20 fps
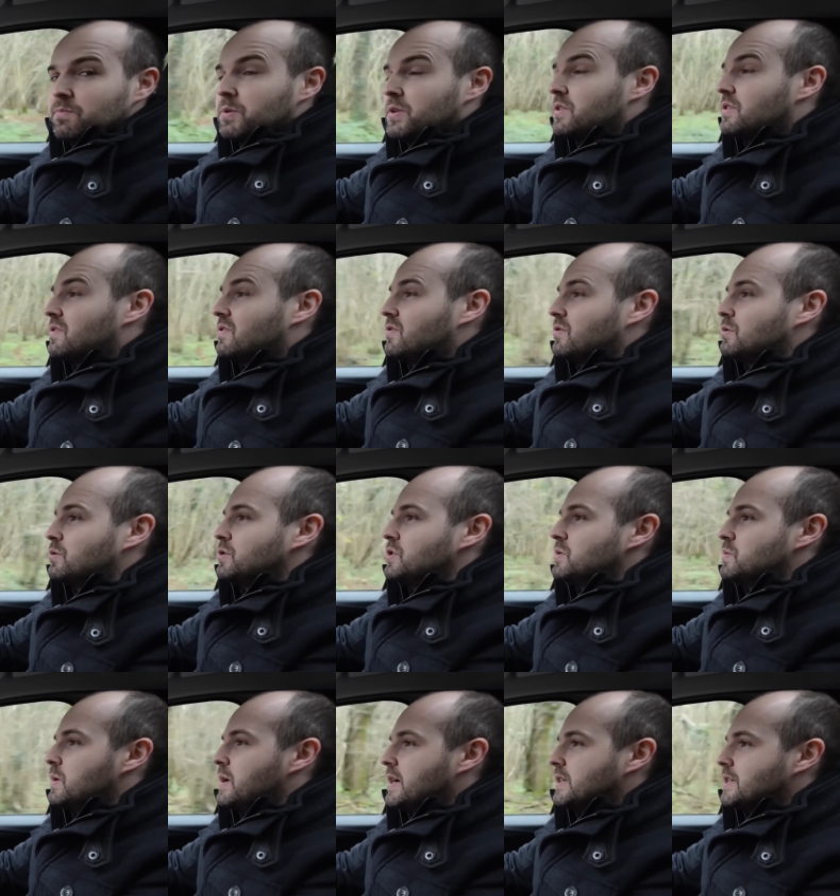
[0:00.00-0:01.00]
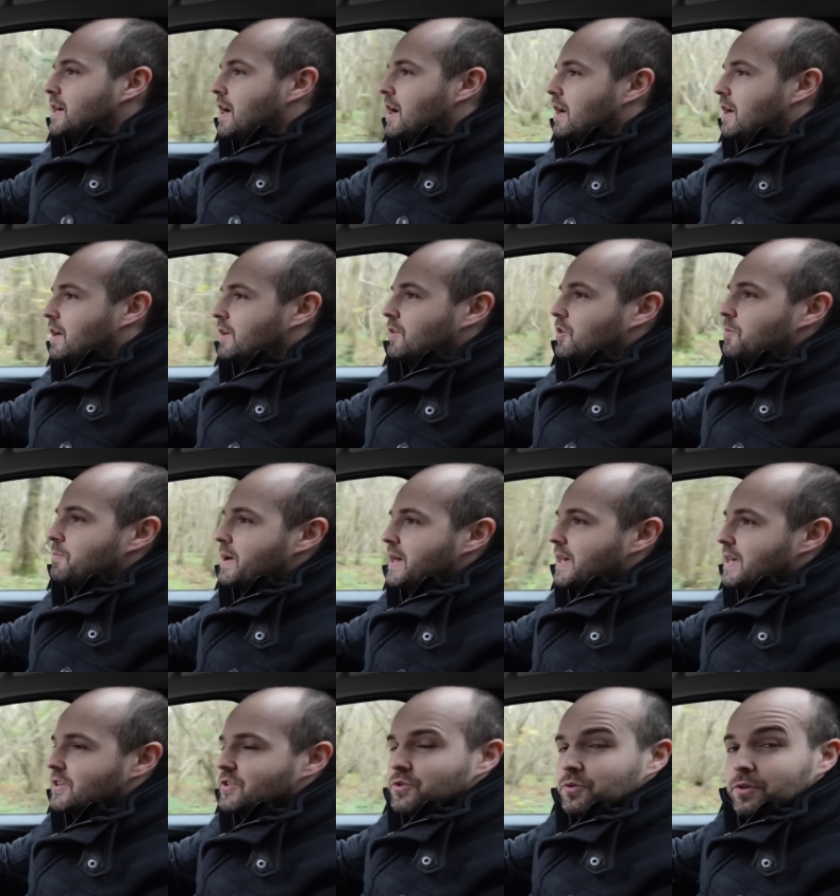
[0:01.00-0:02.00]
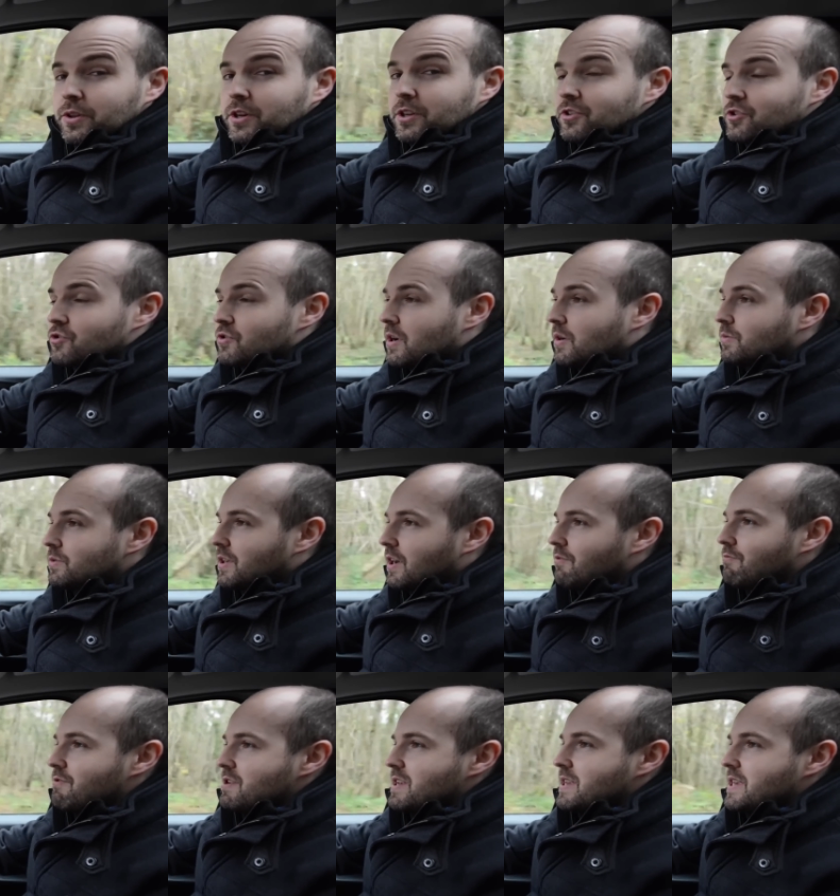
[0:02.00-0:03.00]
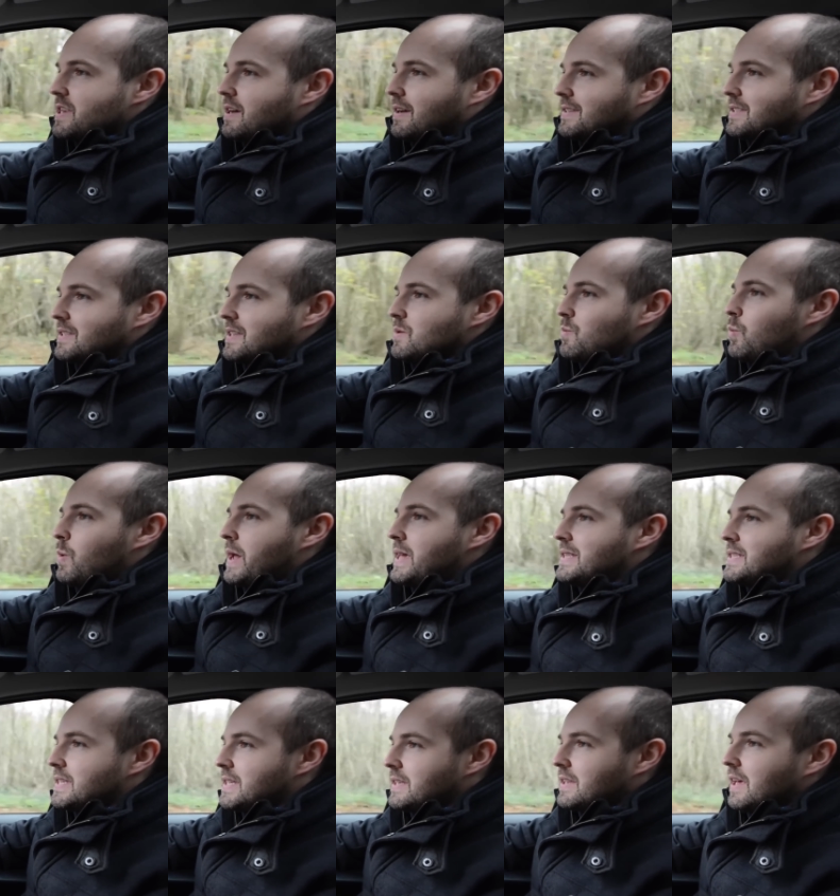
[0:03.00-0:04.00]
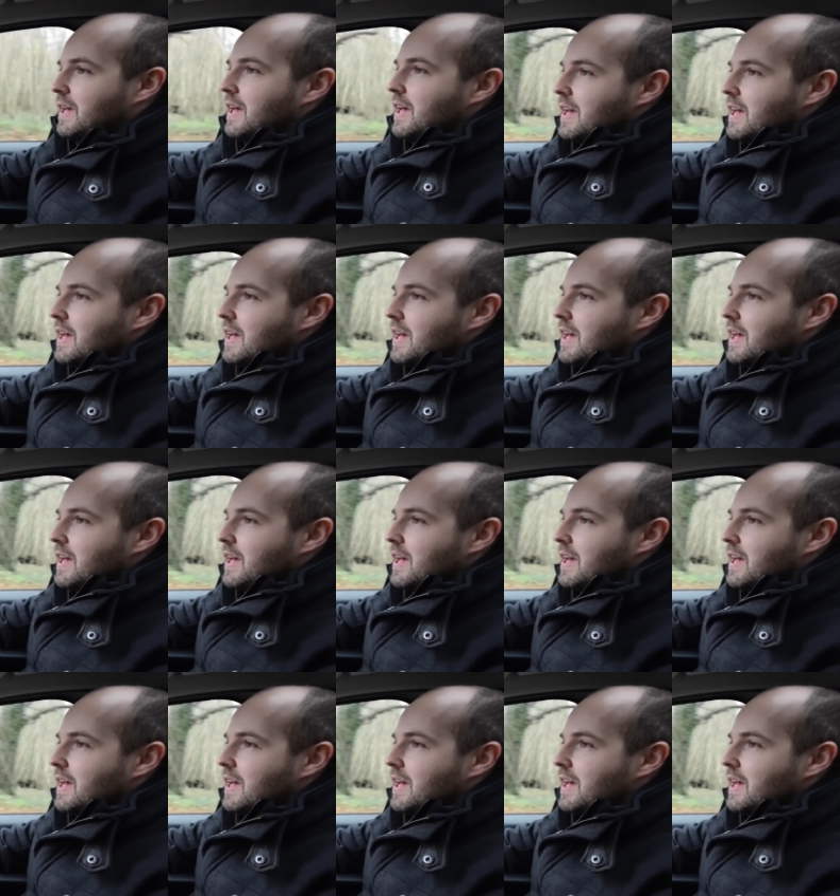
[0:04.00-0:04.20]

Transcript: because Ford has worked hard on making sure the controls are really nicely weighted.